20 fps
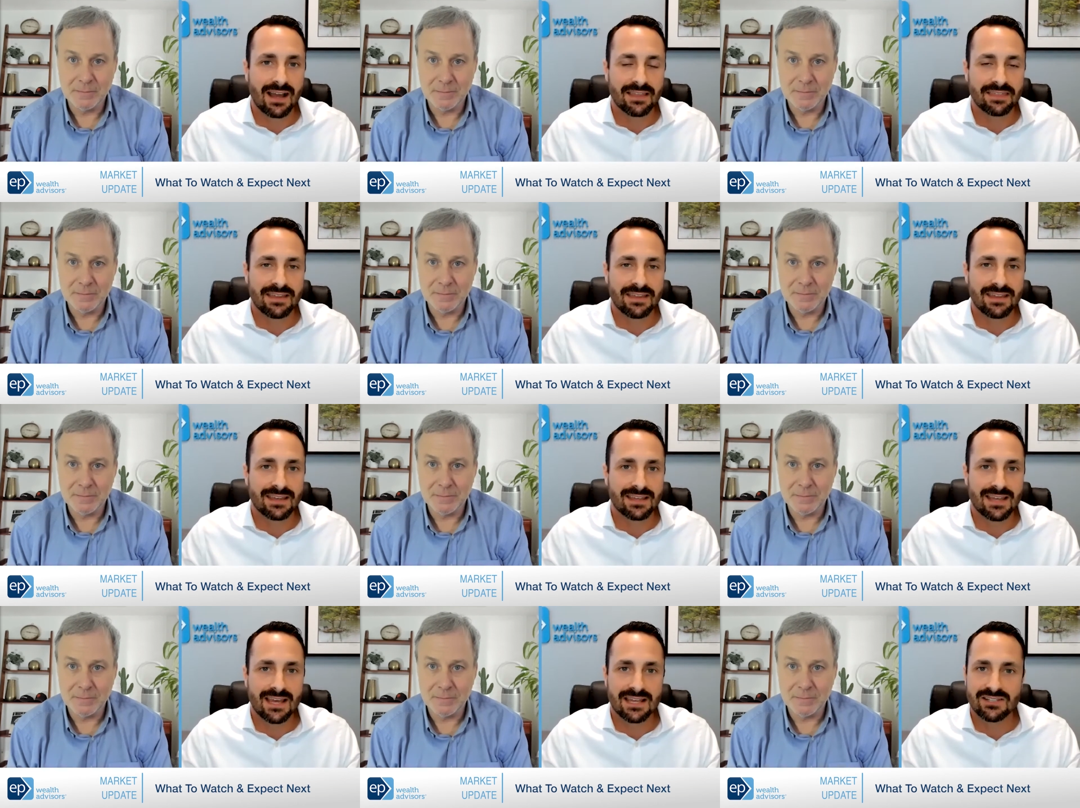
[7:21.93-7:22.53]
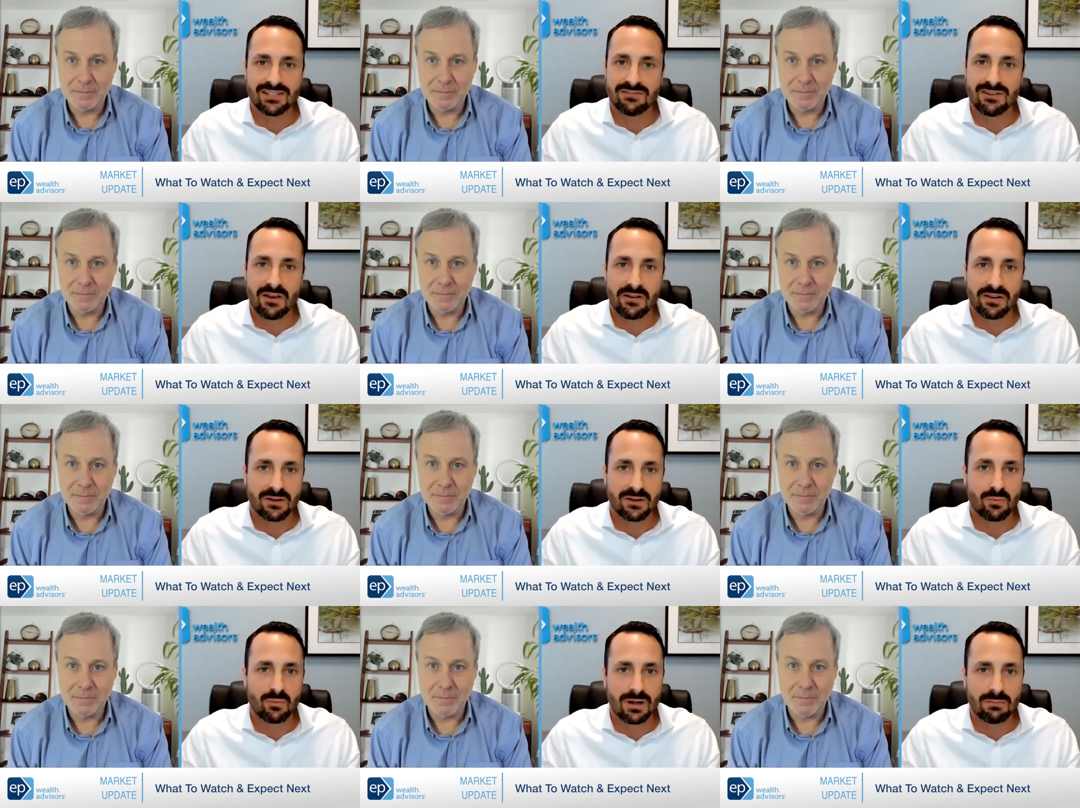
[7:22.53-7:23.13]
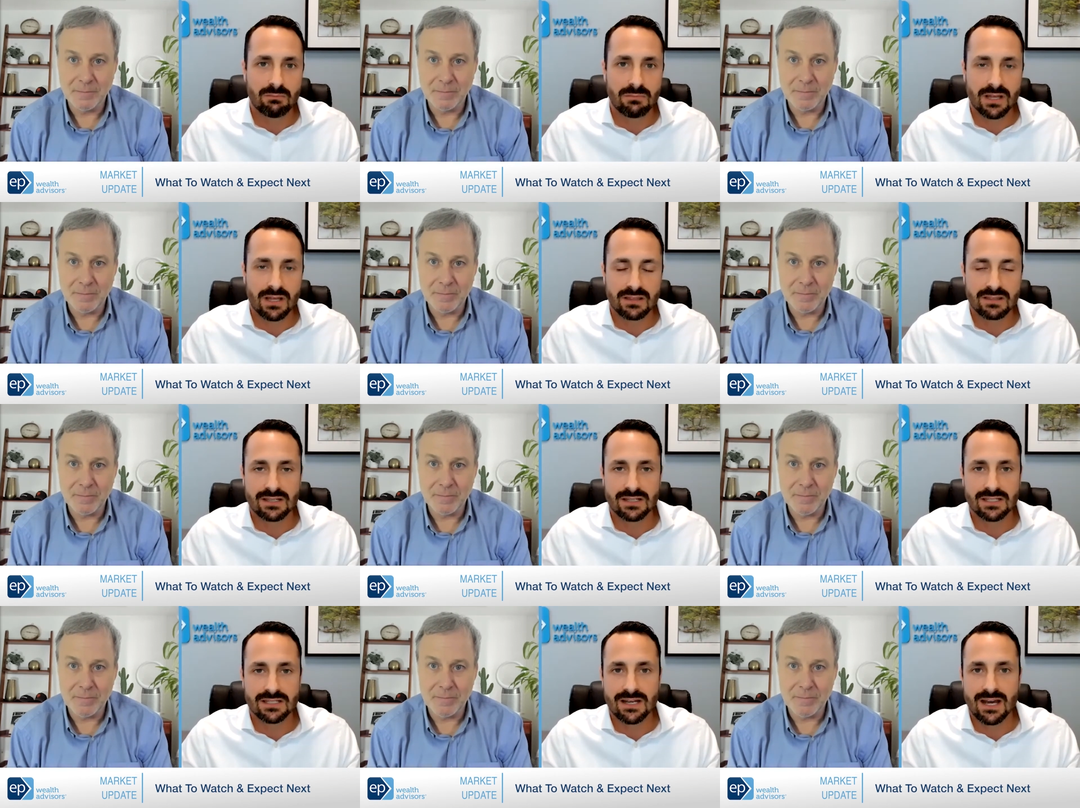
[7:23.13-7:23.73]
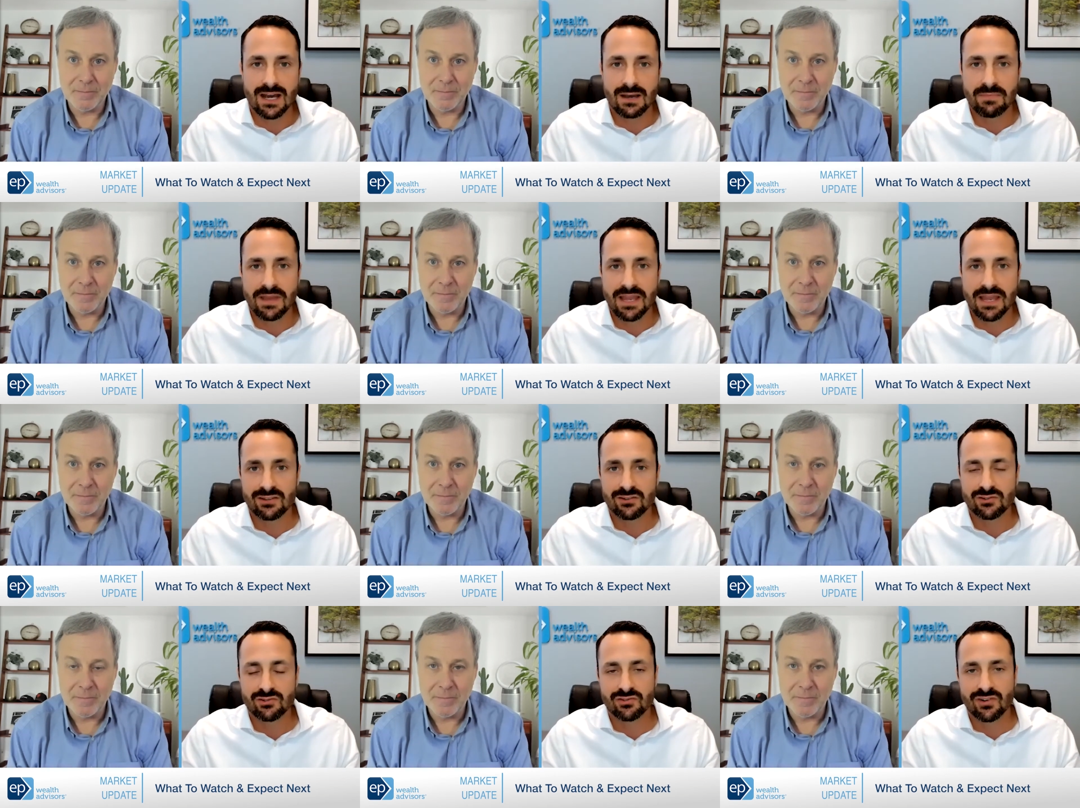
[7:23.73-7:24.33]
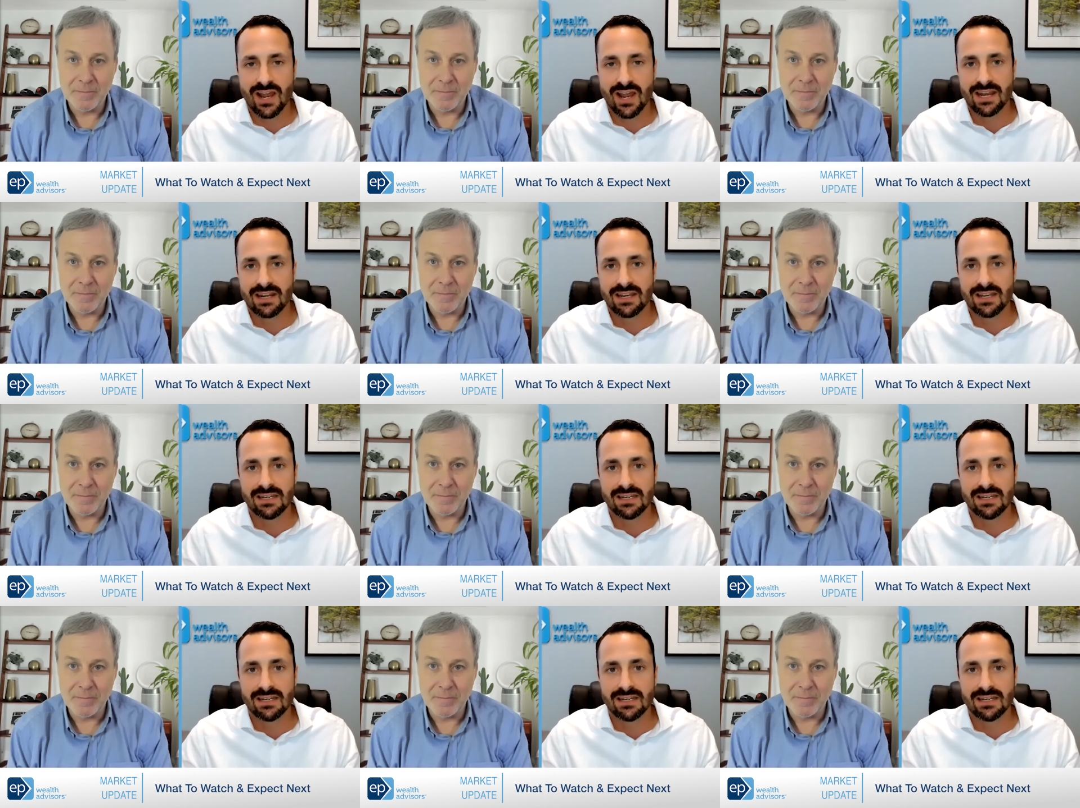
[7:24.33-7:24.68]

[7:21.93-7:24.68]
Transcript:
Speaker 1: I think as you noted, one month does not make a trend,